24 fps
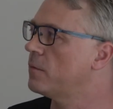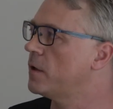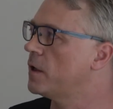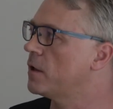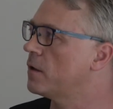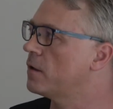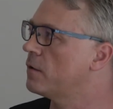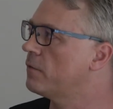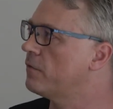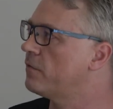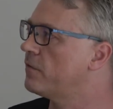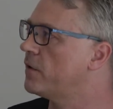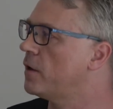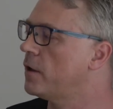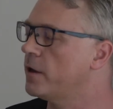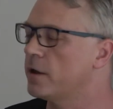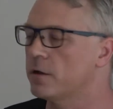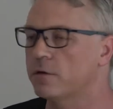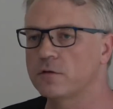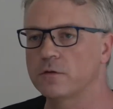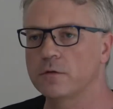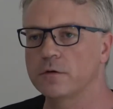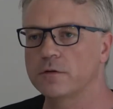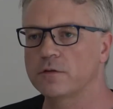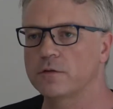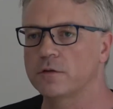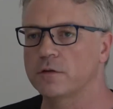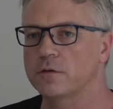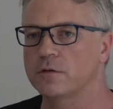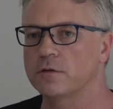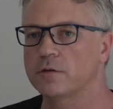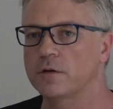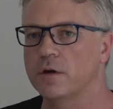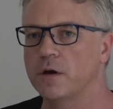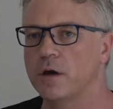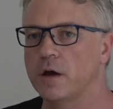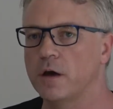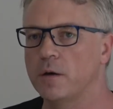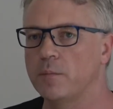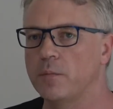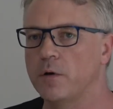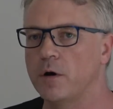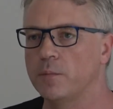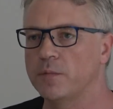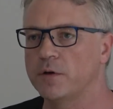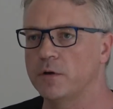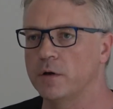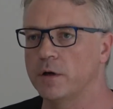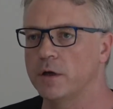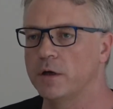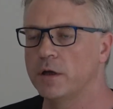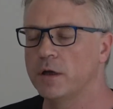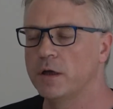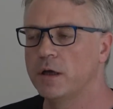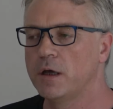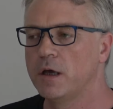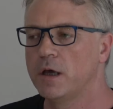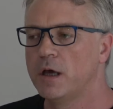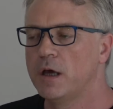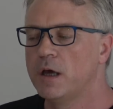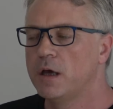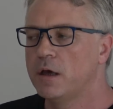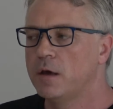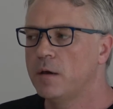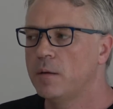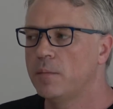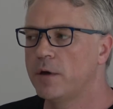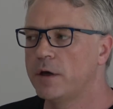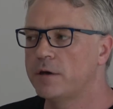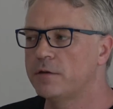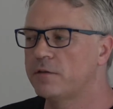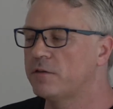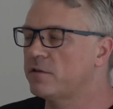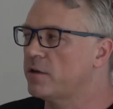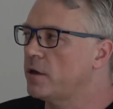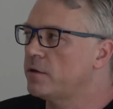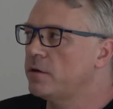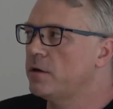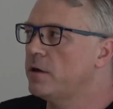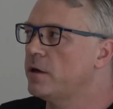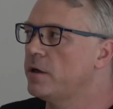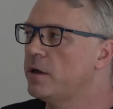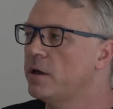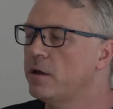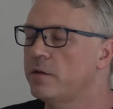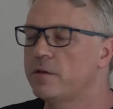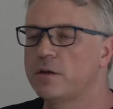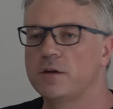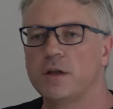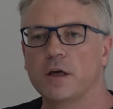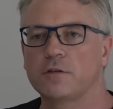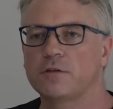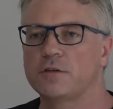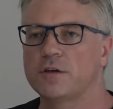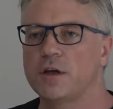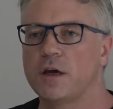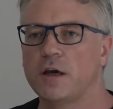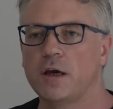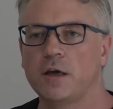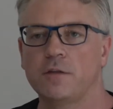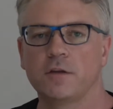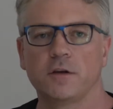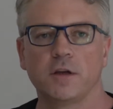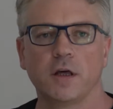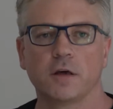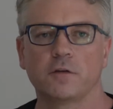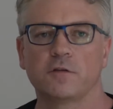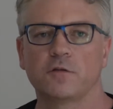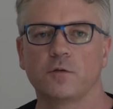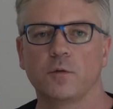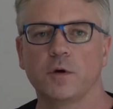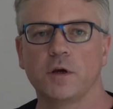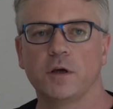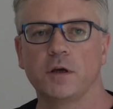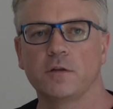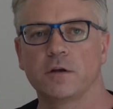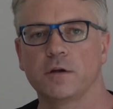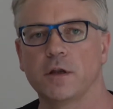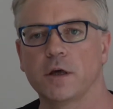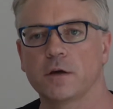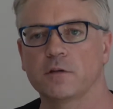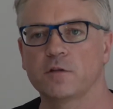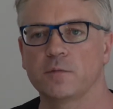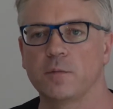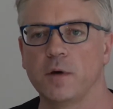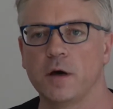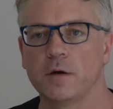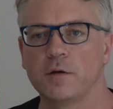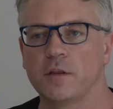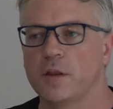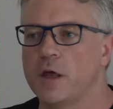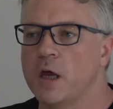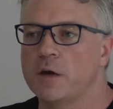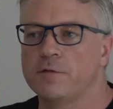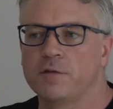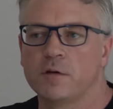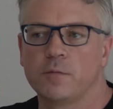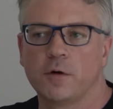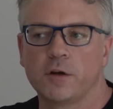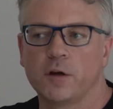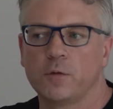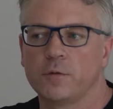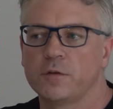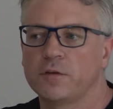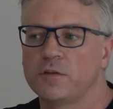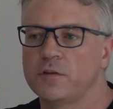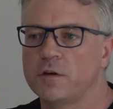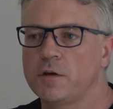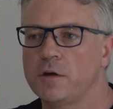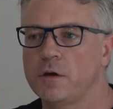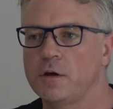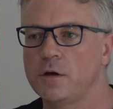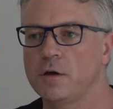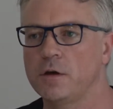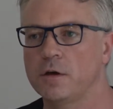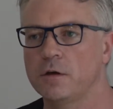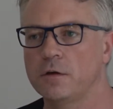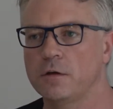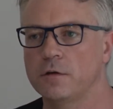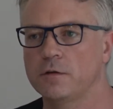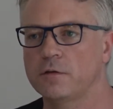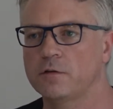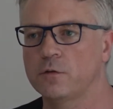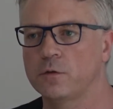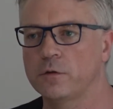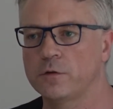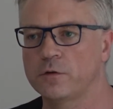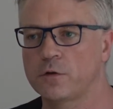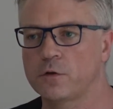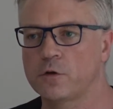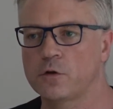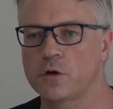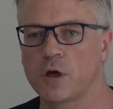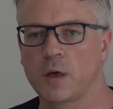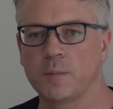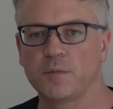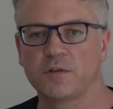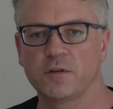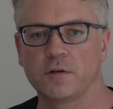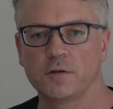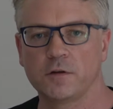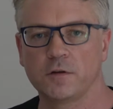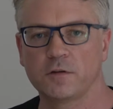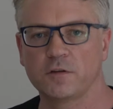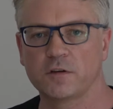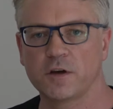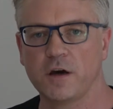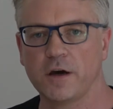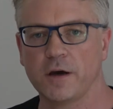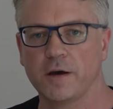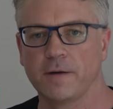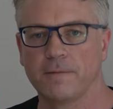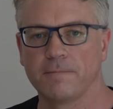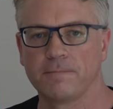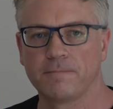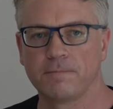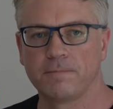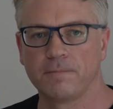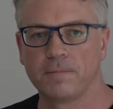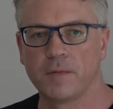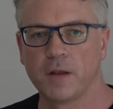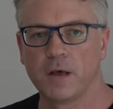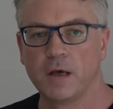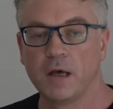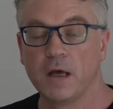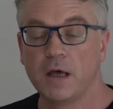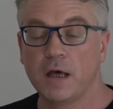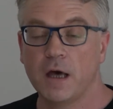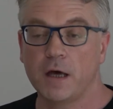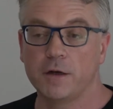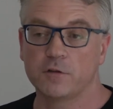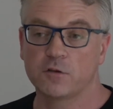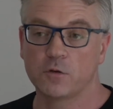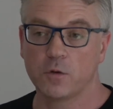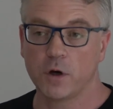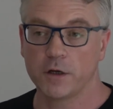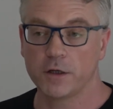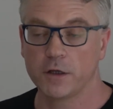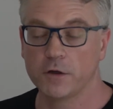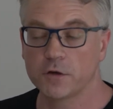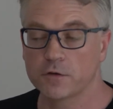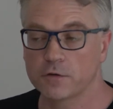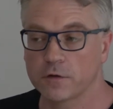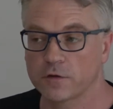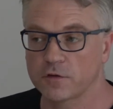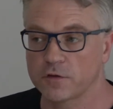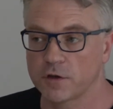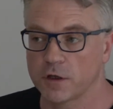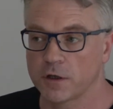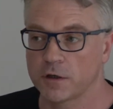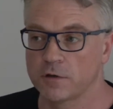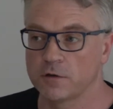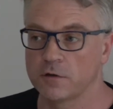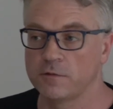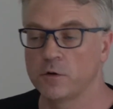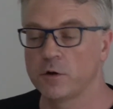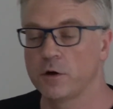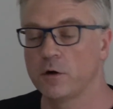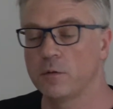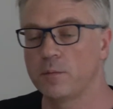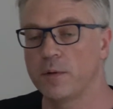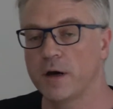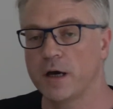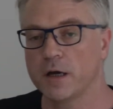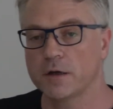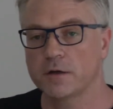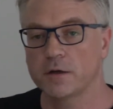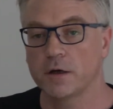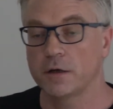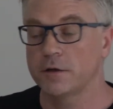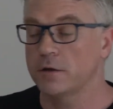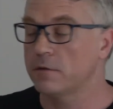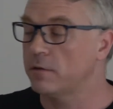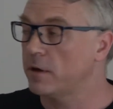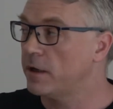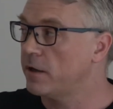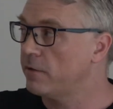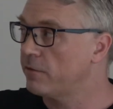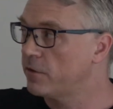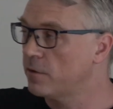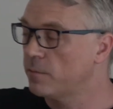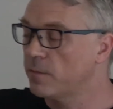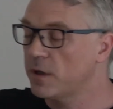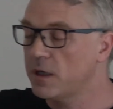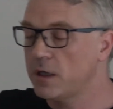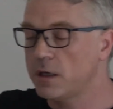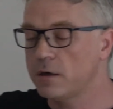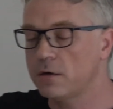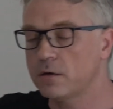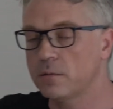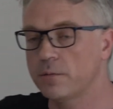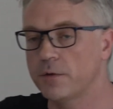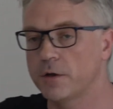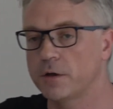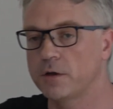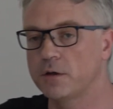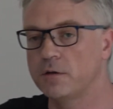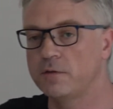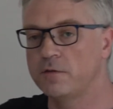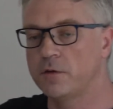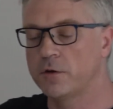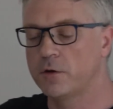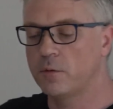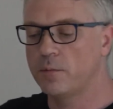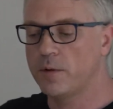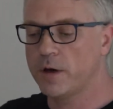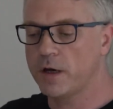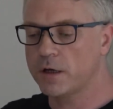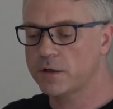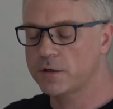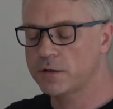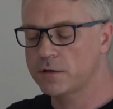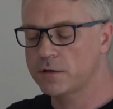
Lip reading: make flying saucers popular, but suddenly the next day, the next week, the next month, everybody was seeing saucer shapes in the sky. And it's quite interesting, because if you go back, I don't have them here, but if you go back